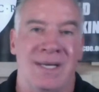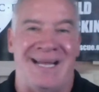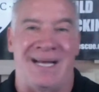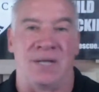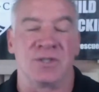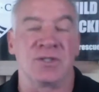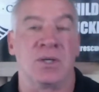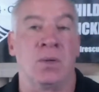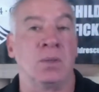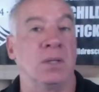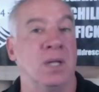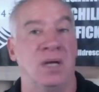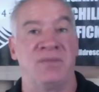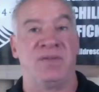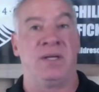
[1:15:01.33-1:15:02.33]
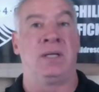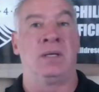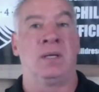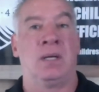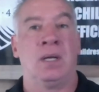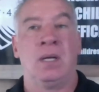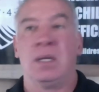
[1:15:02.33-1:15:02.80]
household
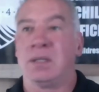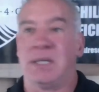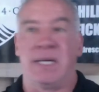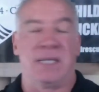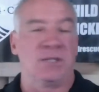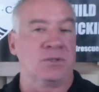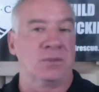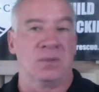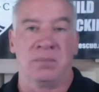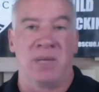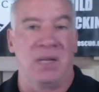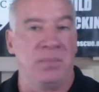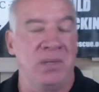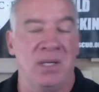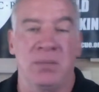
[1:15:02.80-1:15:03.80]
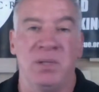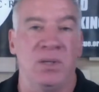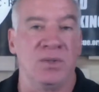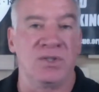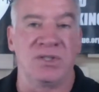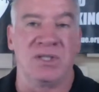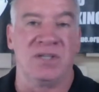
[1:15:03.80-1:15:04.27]
loving, the next one may be
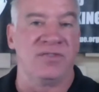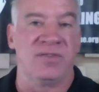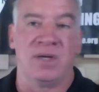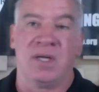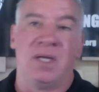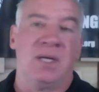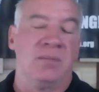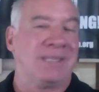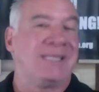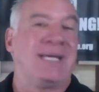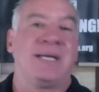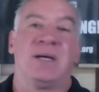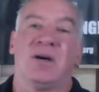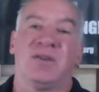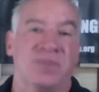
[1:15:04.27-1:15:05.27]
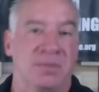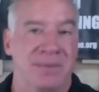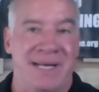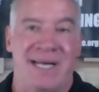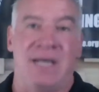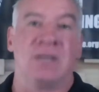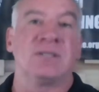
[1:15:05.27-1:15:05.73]
abusive, but they go from
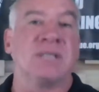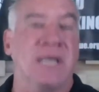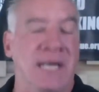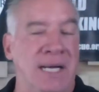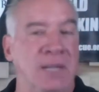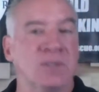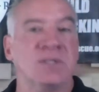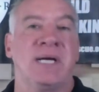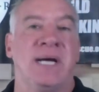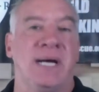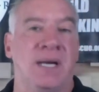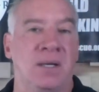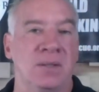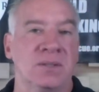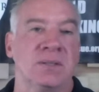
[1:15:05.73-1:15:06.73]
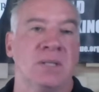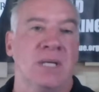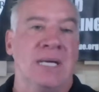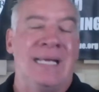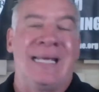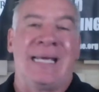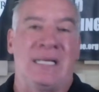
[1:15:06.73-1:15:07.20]
house to house to house
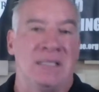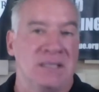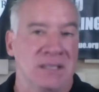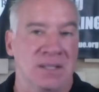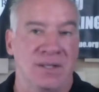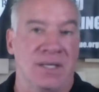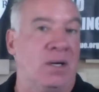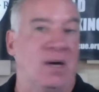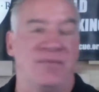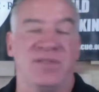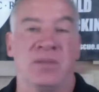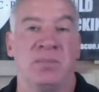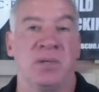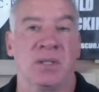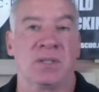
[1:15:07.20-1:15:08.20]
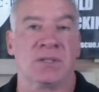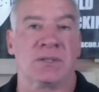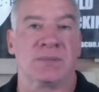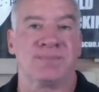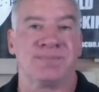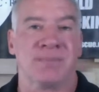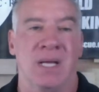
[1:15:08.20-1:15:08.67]
until they're off the
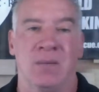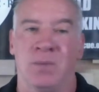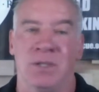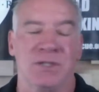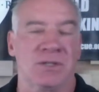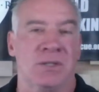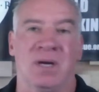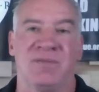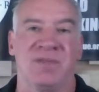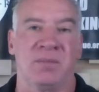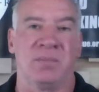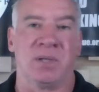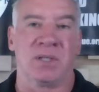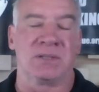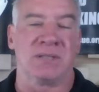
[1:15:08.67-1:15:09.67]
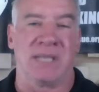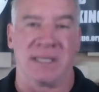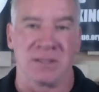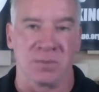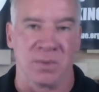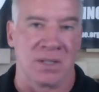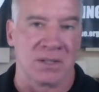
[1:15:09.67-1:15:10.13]
books. And once they're off the books,
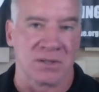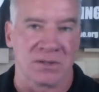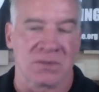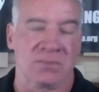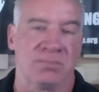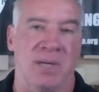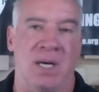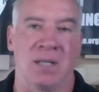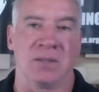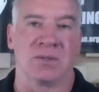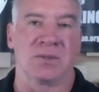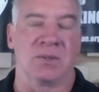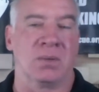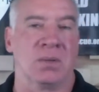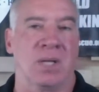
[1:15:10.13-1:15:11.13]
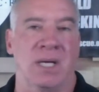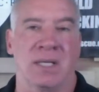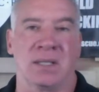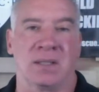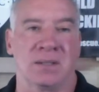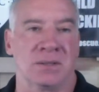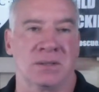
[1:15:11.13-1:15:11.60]
that's when they're bought and sold
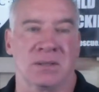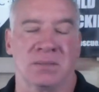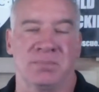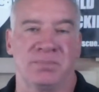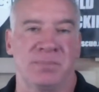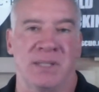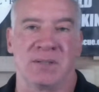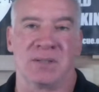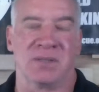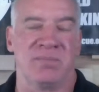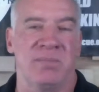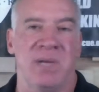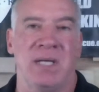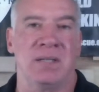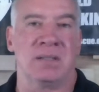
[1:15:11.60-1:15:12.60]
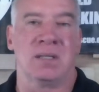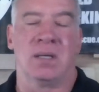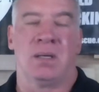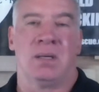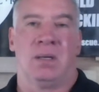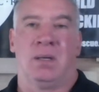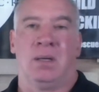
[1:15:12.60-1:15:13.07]
like just a piece of meat.
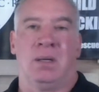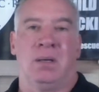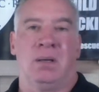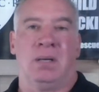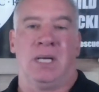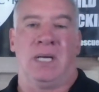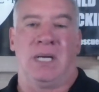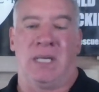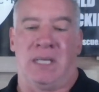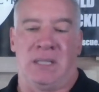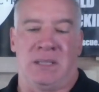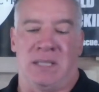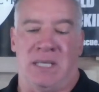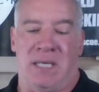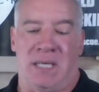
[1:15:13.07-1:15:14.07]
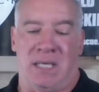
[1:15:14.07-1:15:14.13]
And